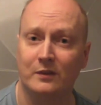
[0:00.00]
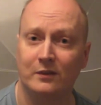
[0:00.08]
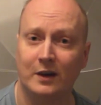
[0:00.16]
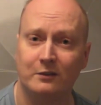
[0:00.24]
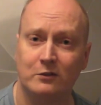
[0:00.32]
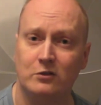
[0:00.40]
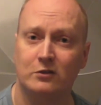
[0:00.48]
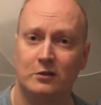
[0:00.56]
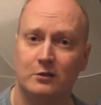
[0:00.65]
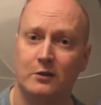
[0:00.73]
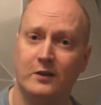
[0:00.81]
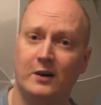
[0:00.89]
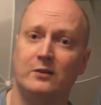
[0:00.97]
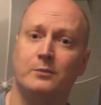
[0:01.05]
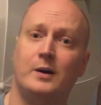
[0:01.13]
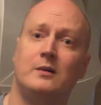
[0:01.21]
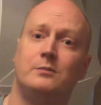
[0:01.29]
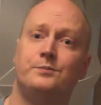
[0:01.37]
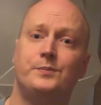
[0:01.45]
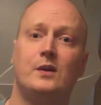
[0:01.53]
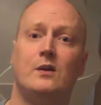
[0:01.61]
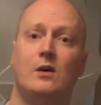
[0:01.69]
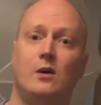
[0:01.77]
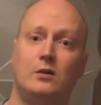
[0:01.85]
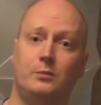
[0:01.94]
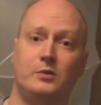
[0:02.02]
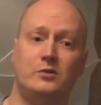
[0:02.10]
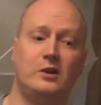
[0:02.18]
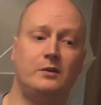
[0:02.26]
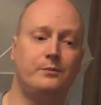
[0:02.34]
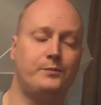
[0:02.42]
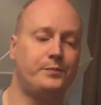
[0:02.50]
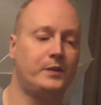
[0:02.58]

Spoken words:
£500 to £1,000 on a budget.